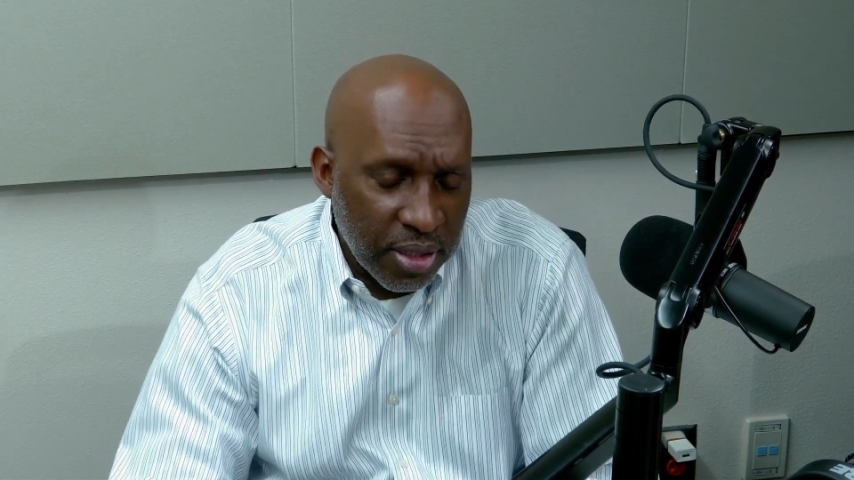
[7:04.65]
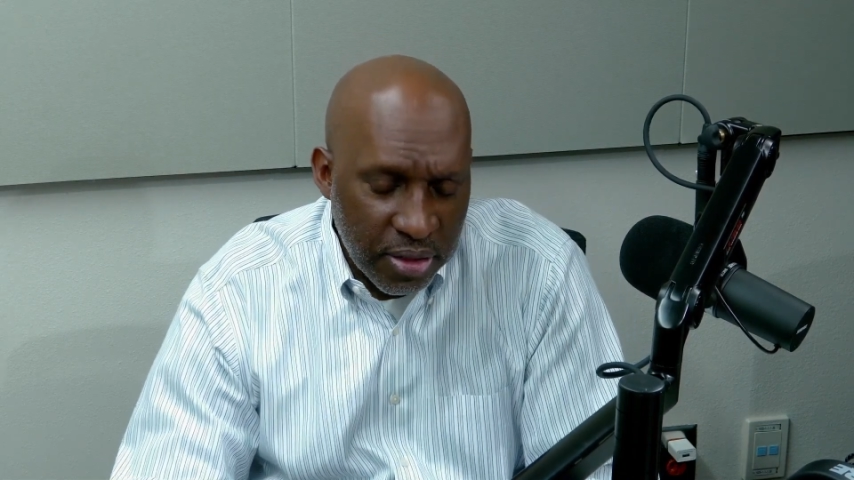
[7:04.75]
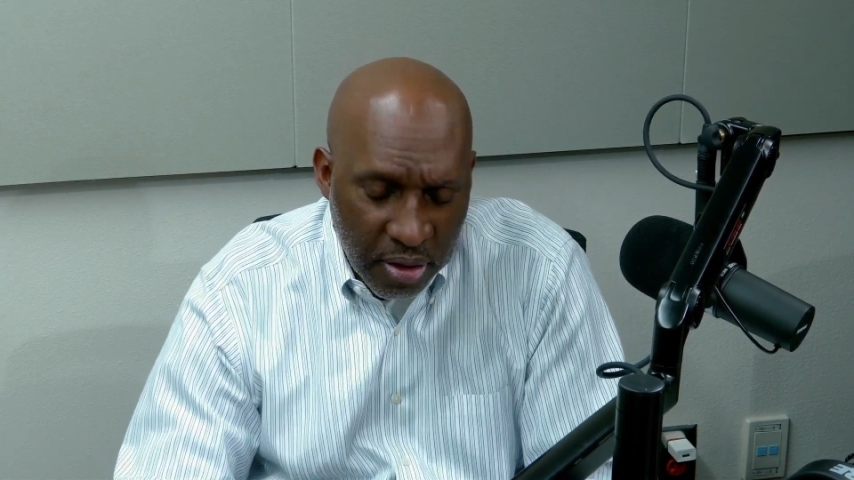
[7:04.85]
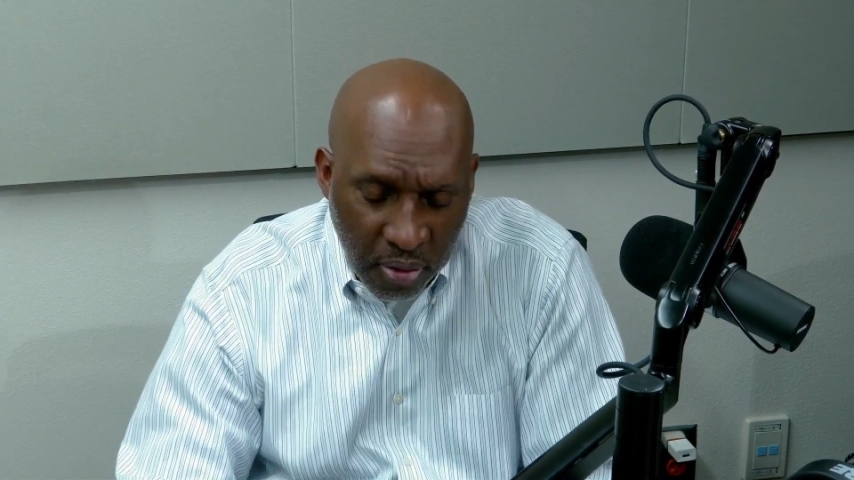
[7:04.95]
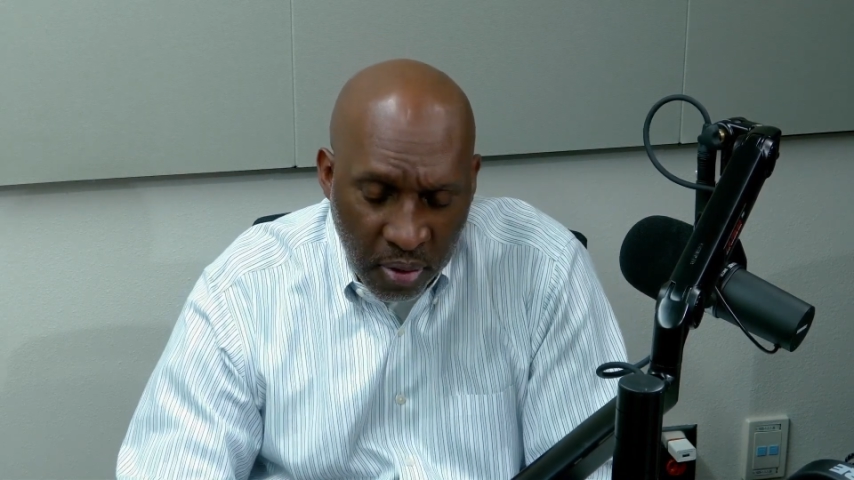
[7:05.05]
And
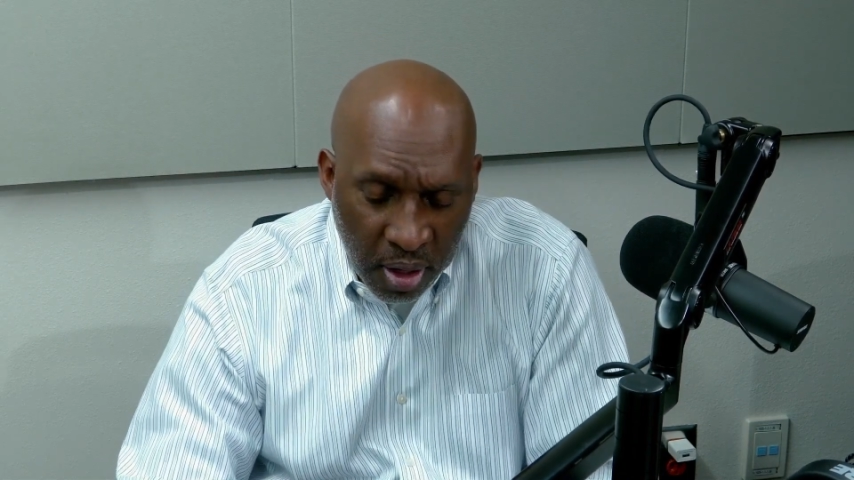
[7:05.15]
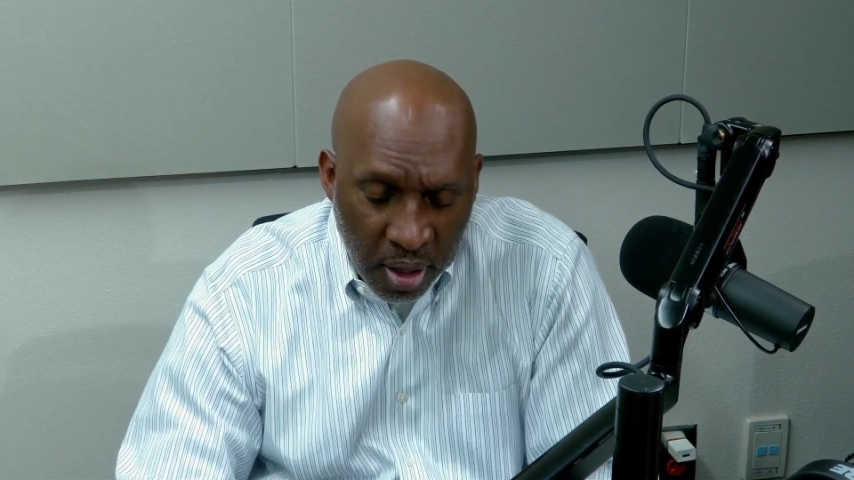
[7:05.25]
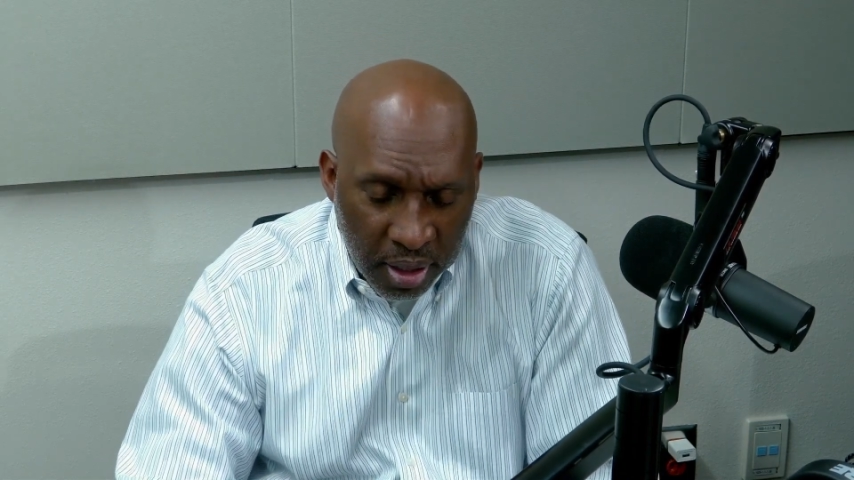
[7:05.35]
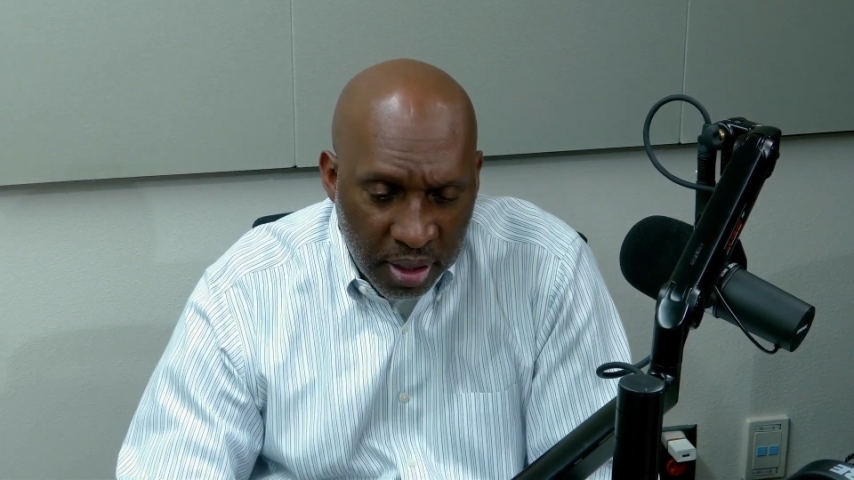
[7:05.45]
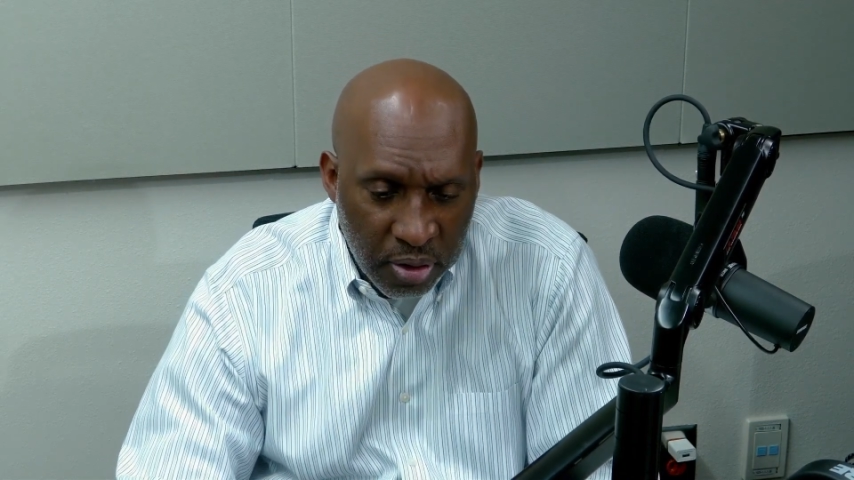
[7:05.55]
so
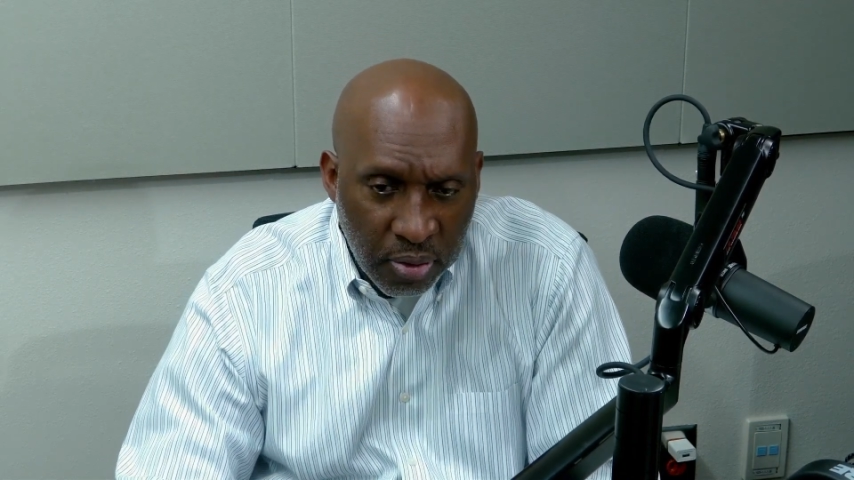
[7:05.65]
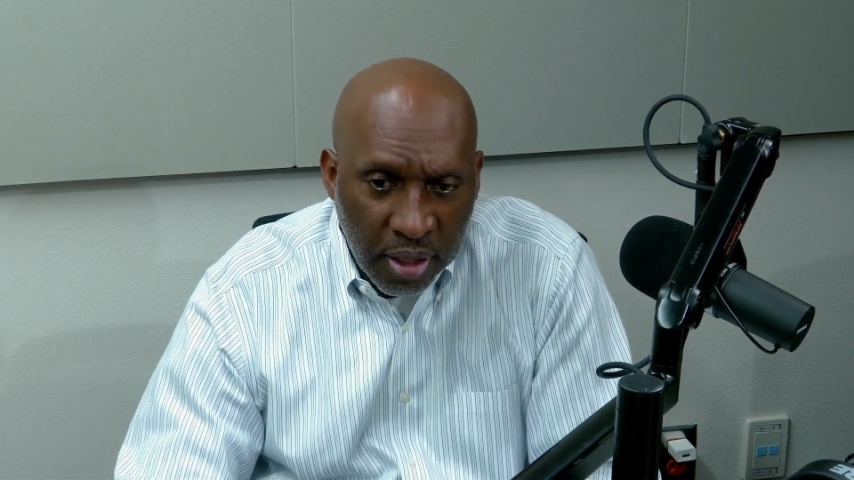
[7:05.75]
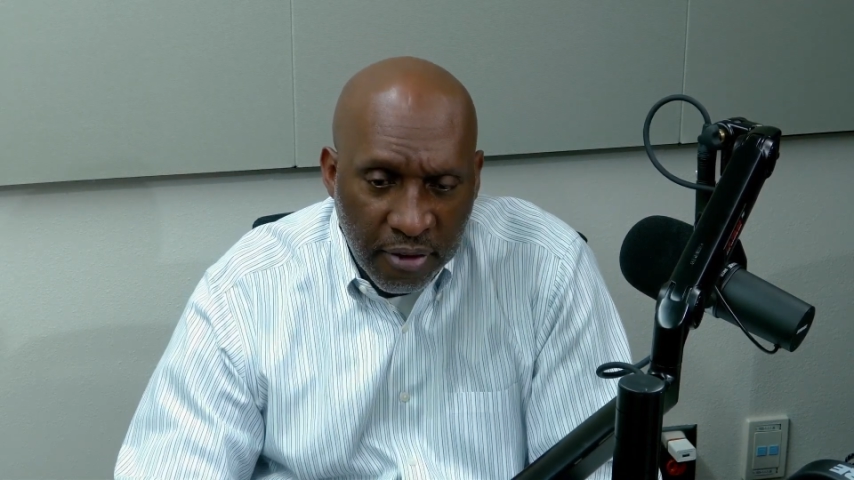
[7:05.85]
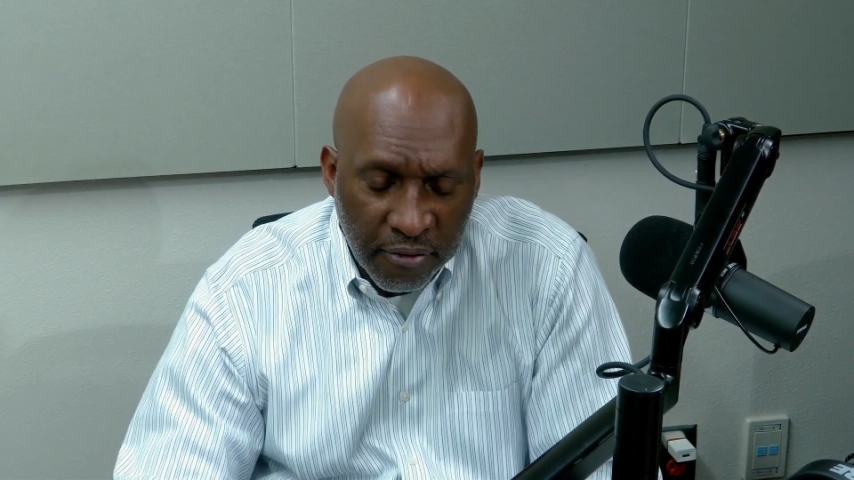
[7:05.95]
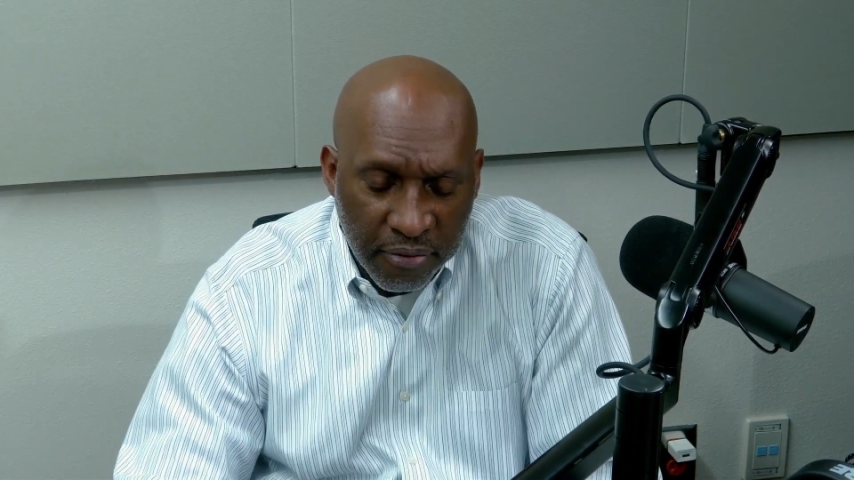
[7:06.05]
can you
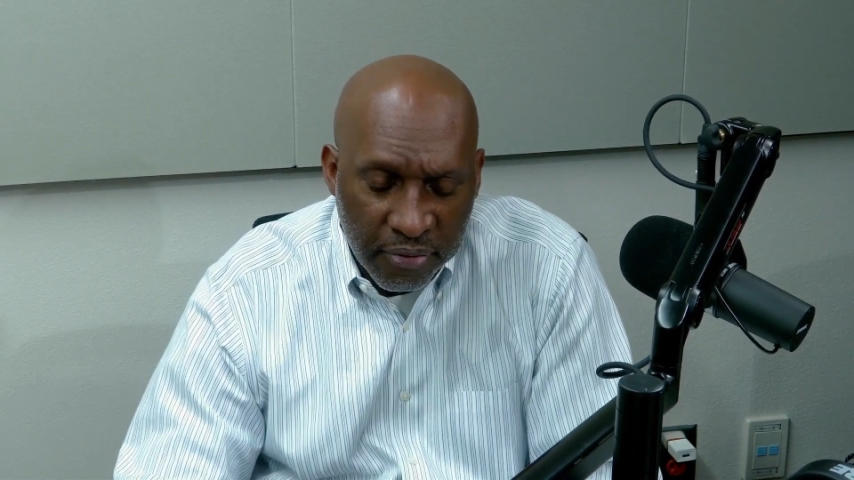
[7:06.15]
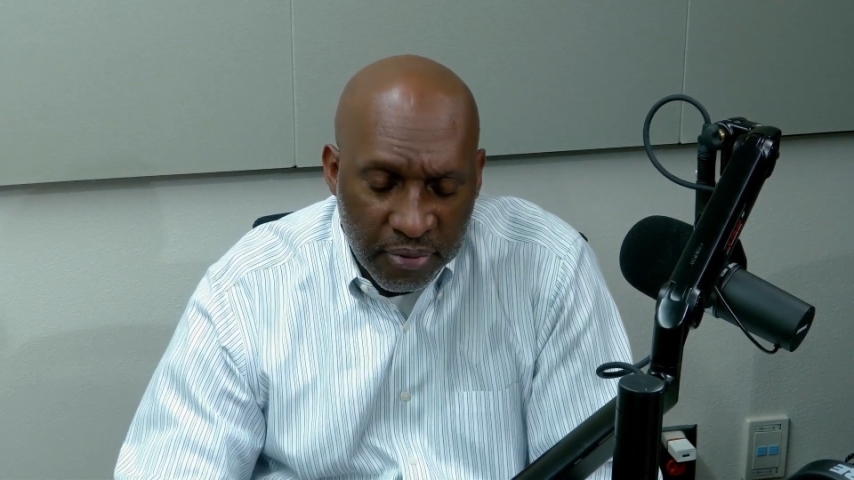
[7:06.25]
give